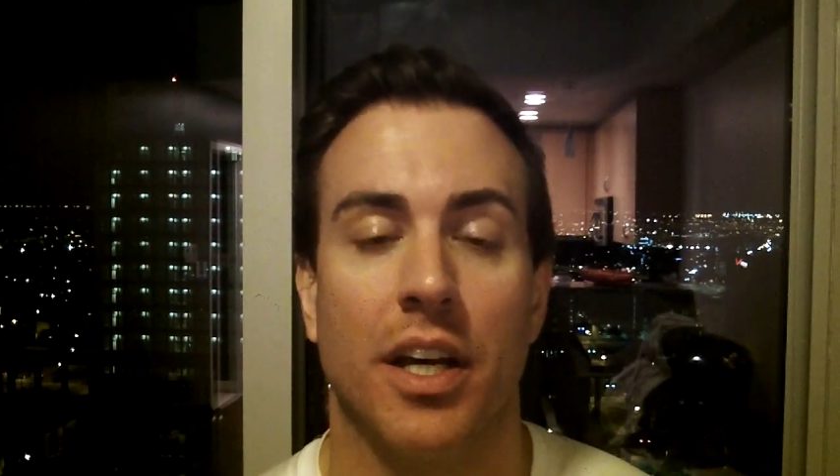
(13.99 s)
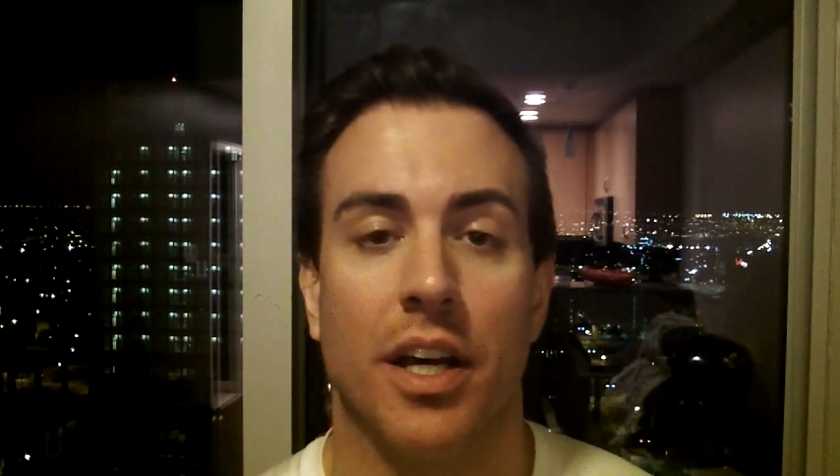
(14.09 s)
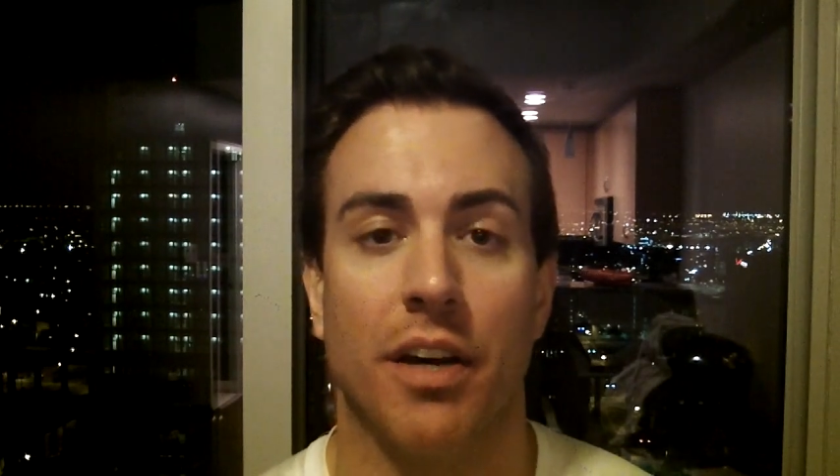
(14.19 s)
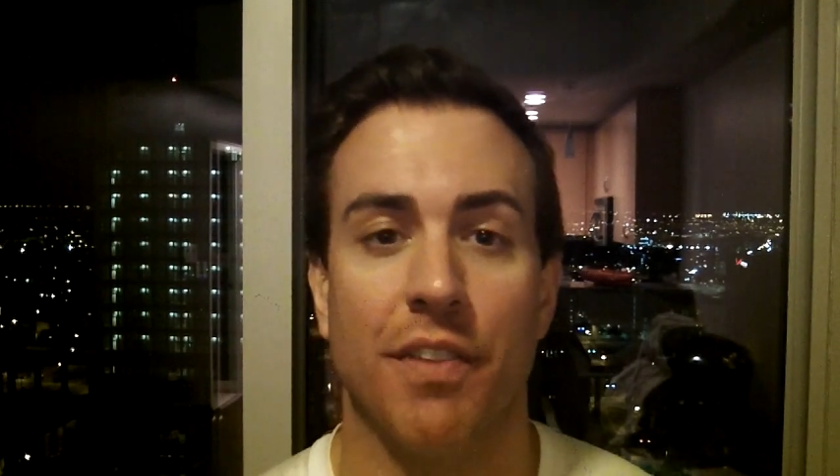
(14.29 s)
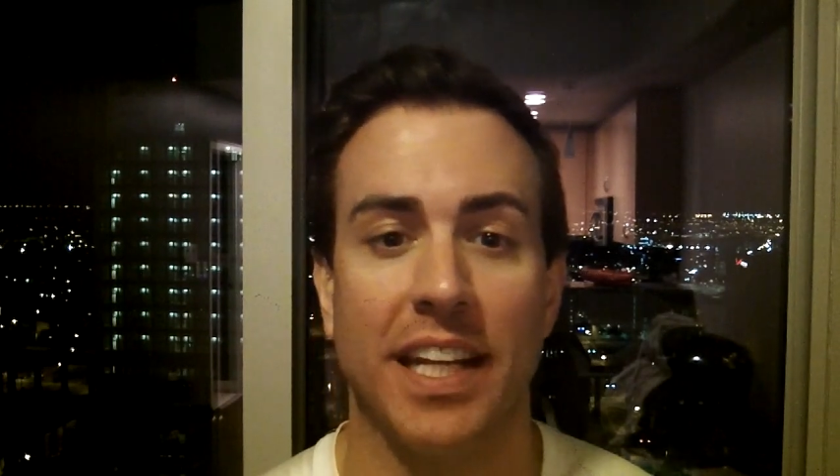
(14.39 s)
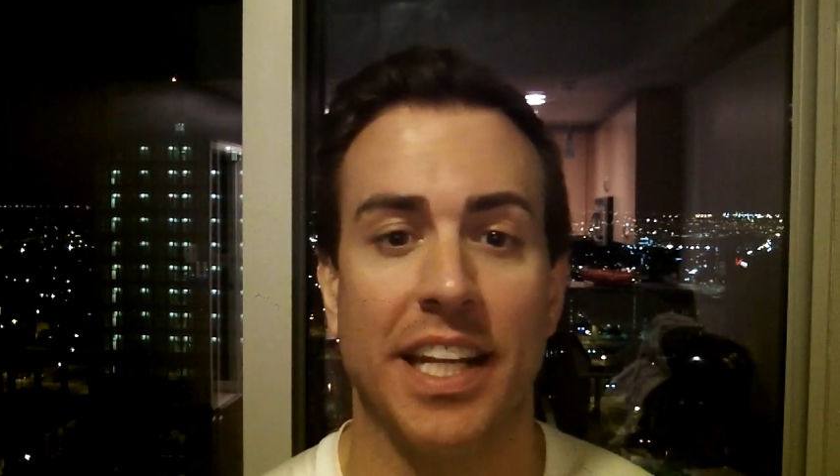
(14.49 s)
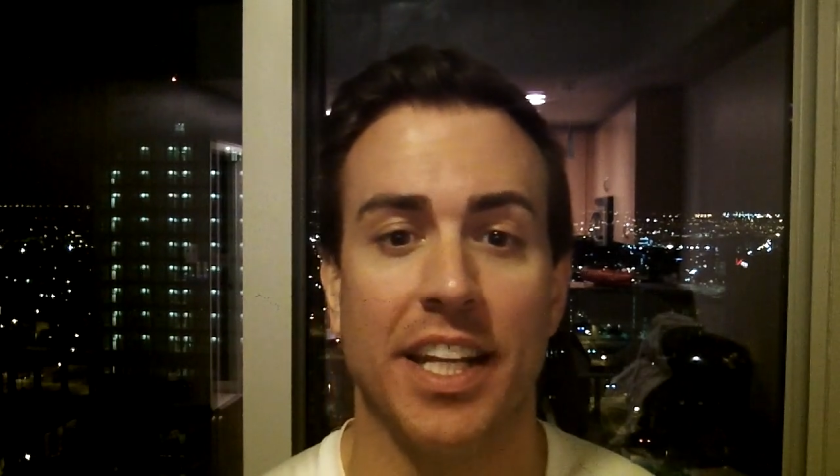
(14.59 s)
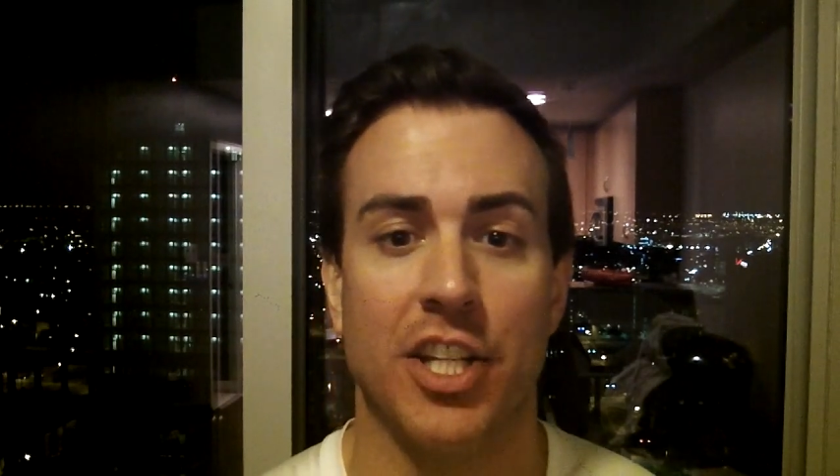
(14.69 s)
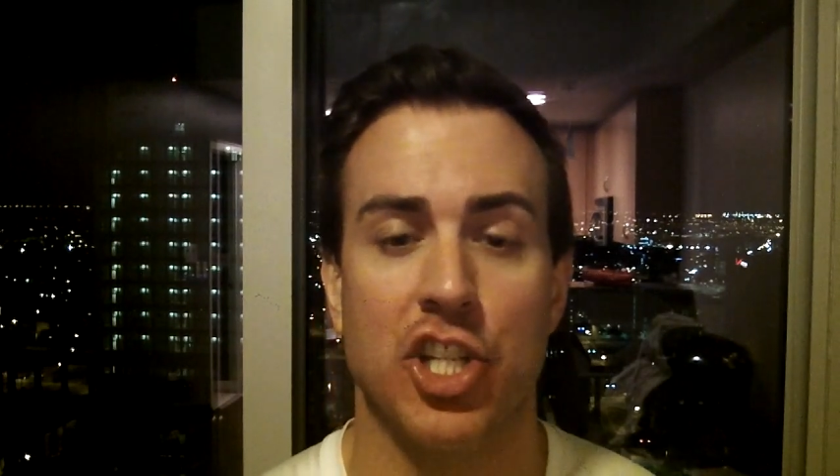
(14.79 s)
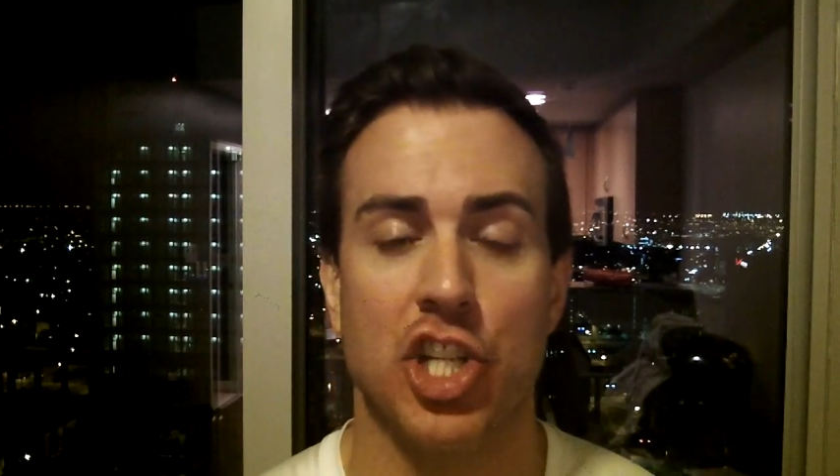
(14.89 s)
of
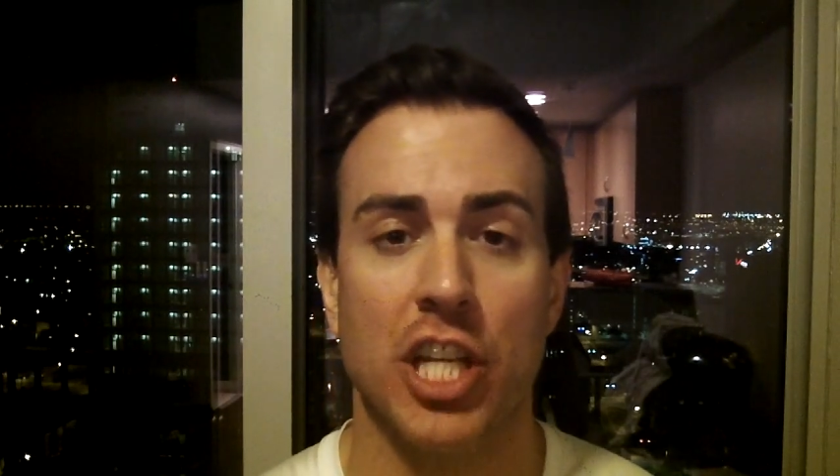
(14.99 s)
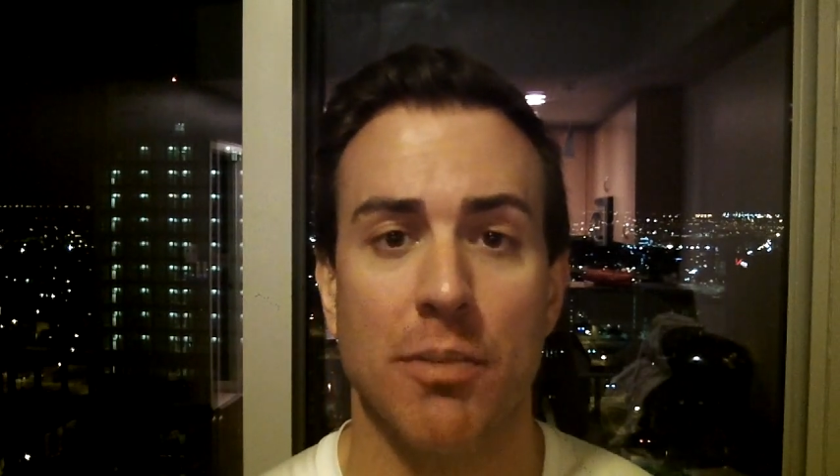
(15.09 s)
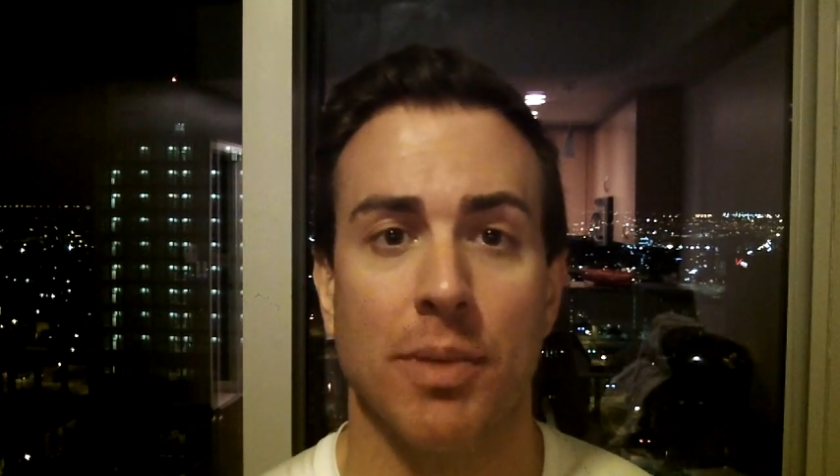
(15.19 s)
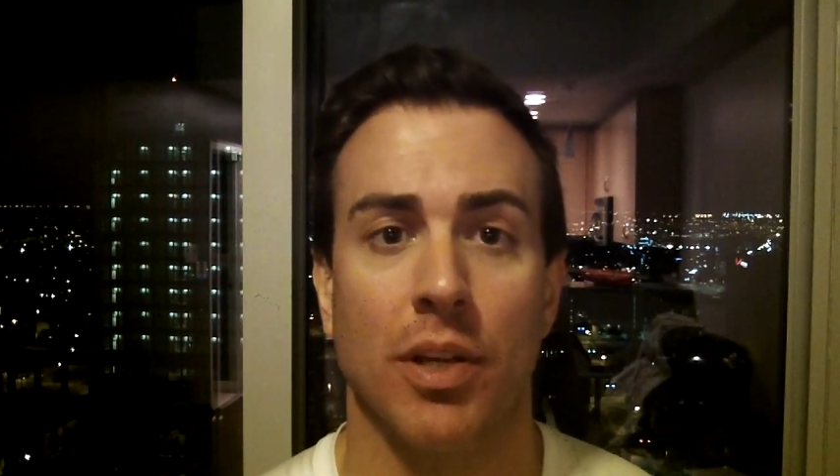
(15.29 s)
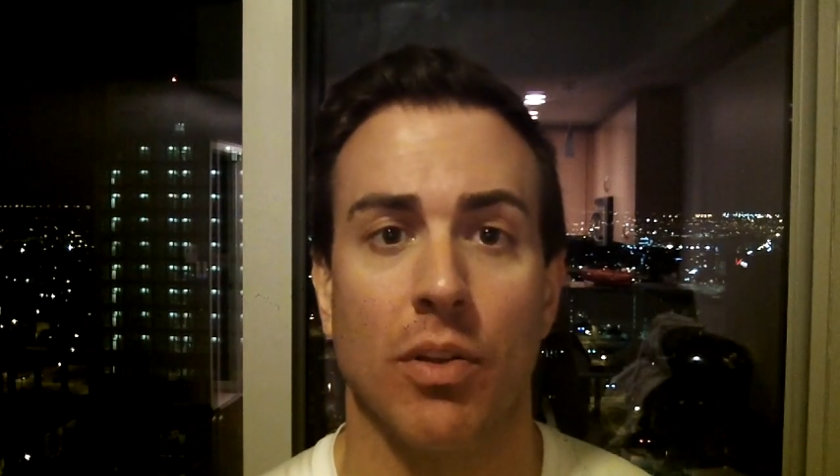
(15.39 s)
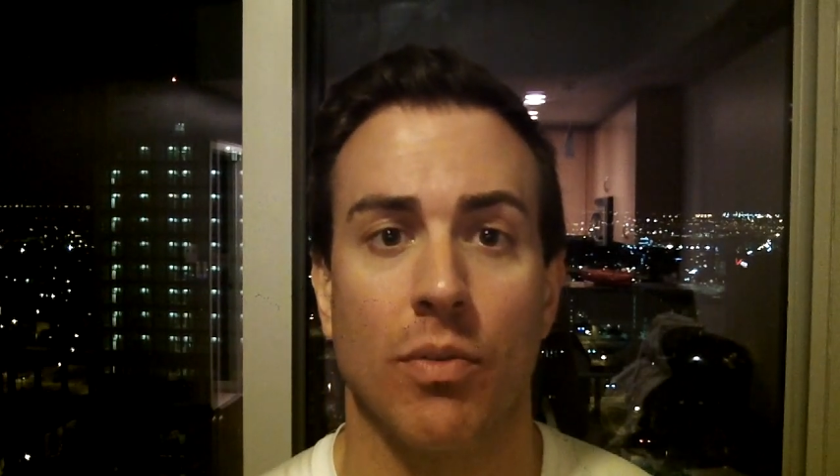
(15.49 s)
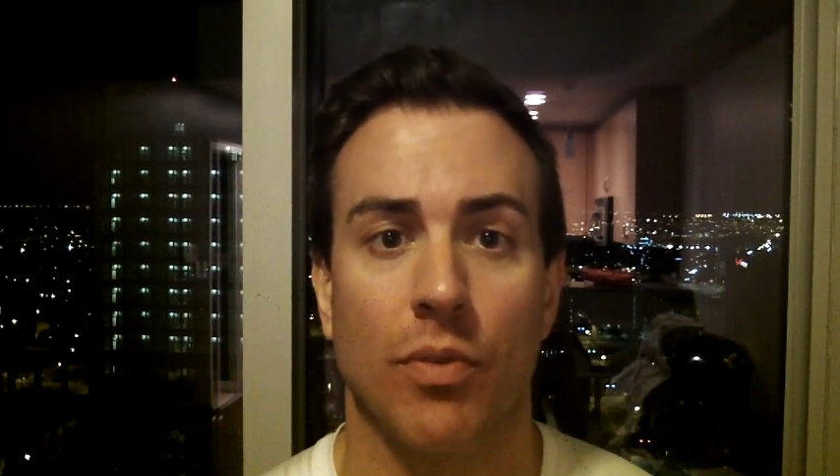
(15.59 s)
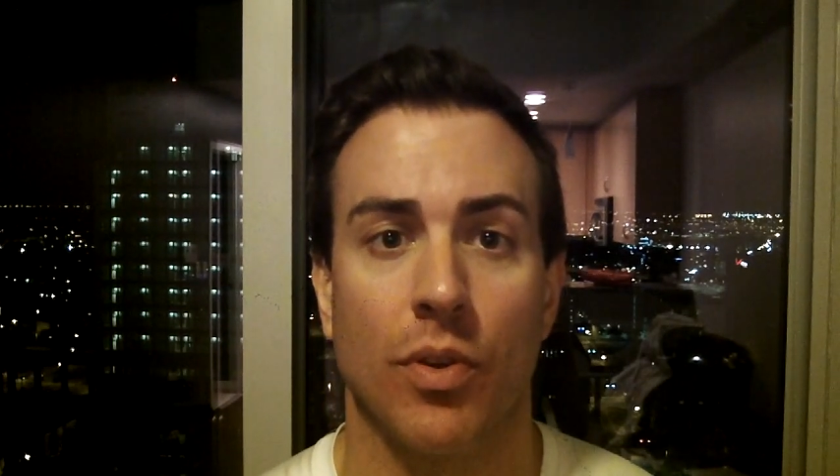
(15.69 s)
eating a cheat meal